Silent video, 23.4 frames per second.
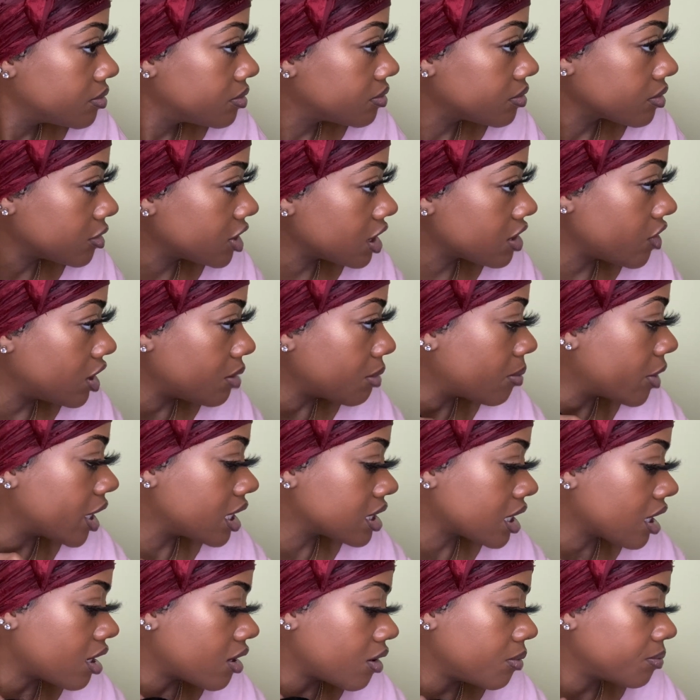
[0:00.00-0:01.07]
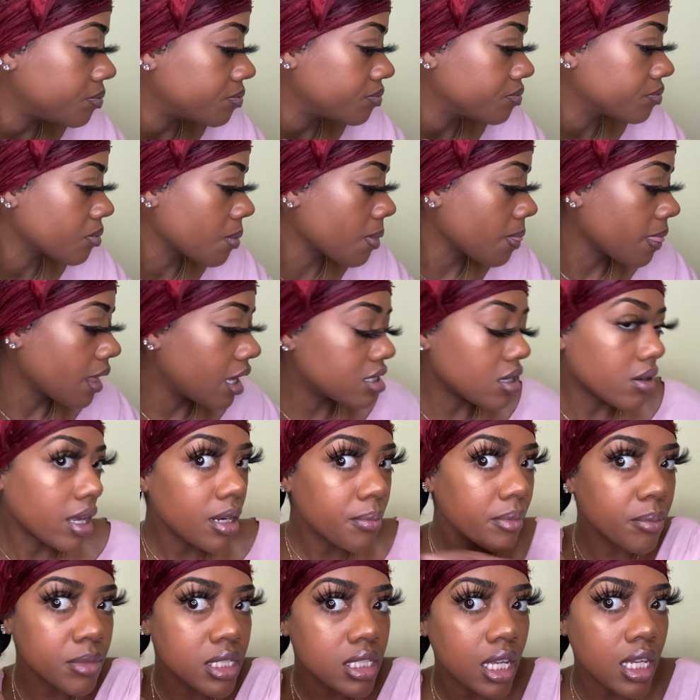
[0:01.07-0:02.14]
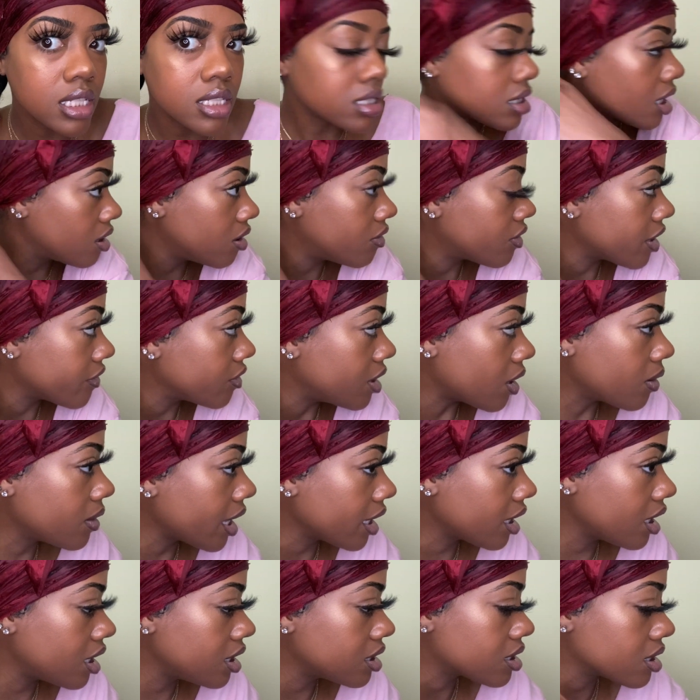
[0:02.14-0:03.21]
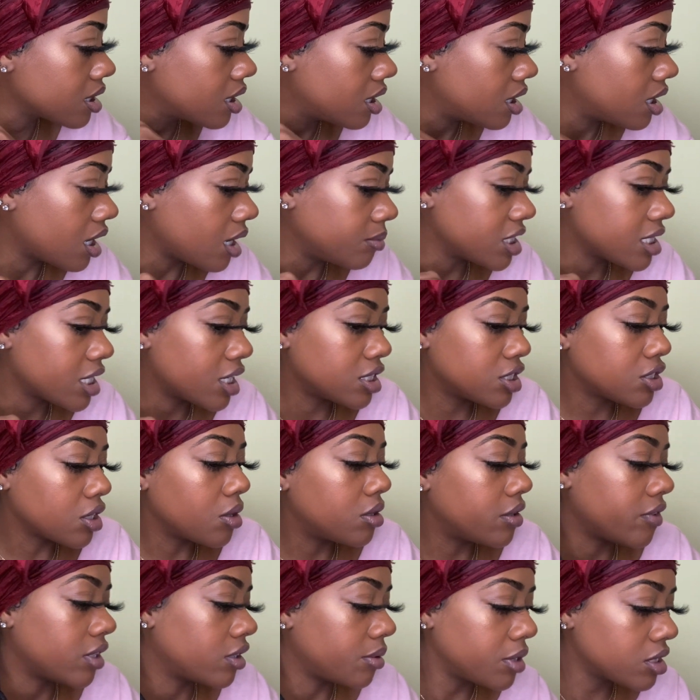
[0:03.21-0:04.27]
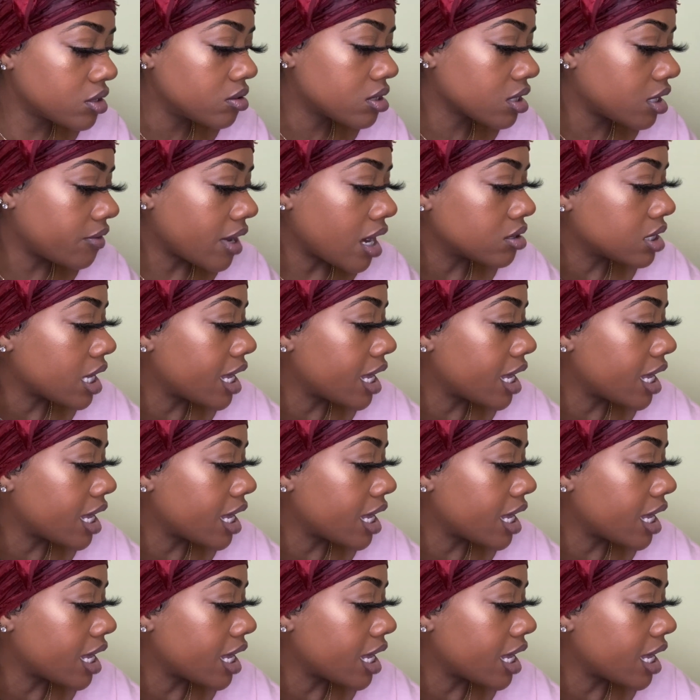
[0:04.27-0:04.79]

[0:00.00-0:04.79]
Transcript: I'm just filling my braid as I go. It's okay to make mistakes and start over if you don't like it. I'm just here to show you the fundamentals of how to